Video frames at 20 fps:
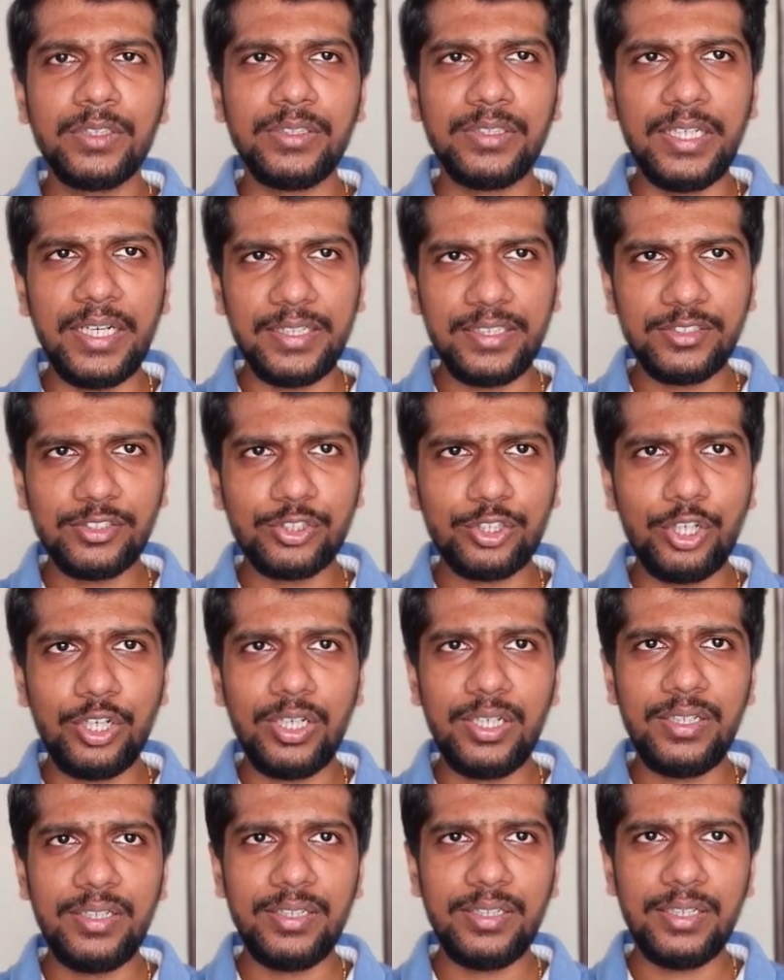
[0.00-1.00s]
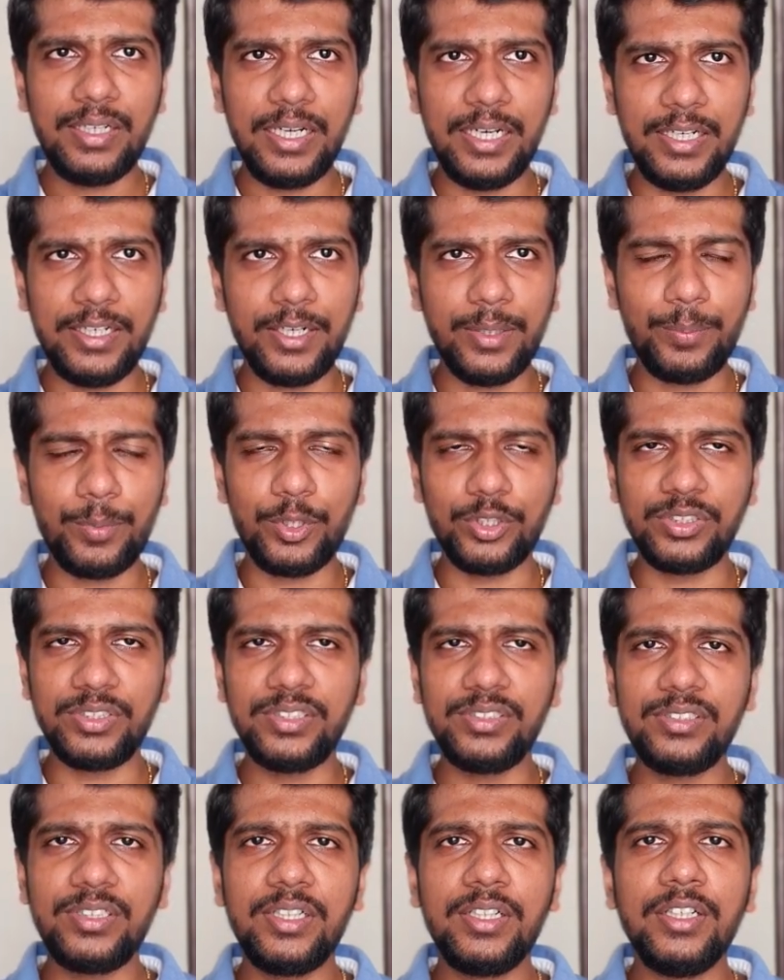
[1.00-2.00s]
That is called ultra
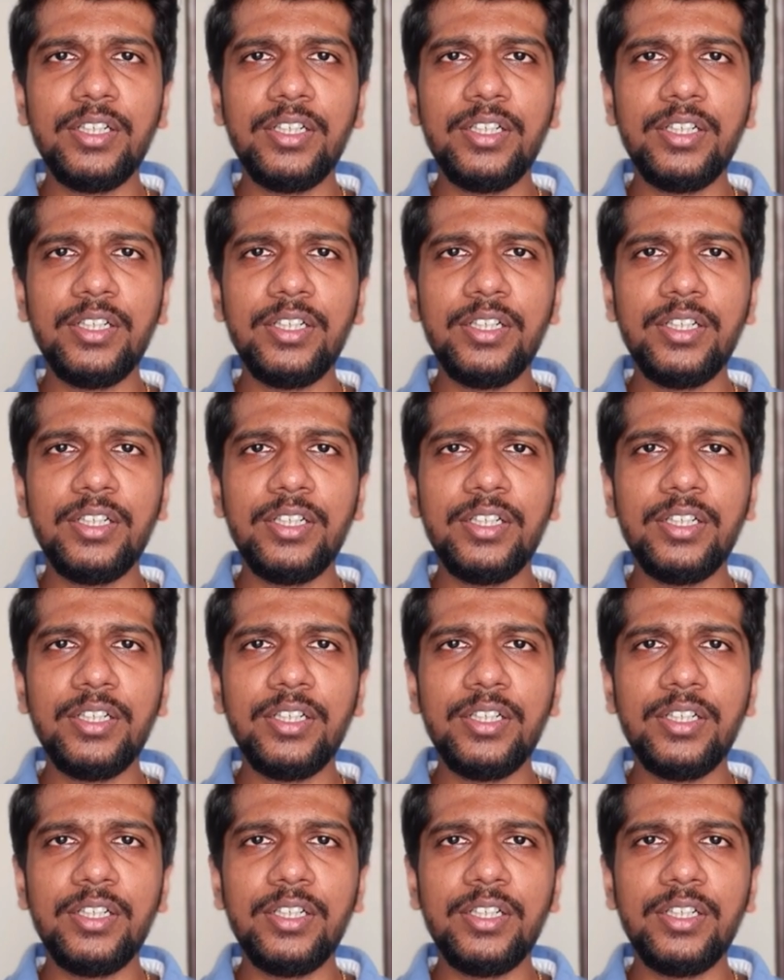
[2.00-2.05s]
processed.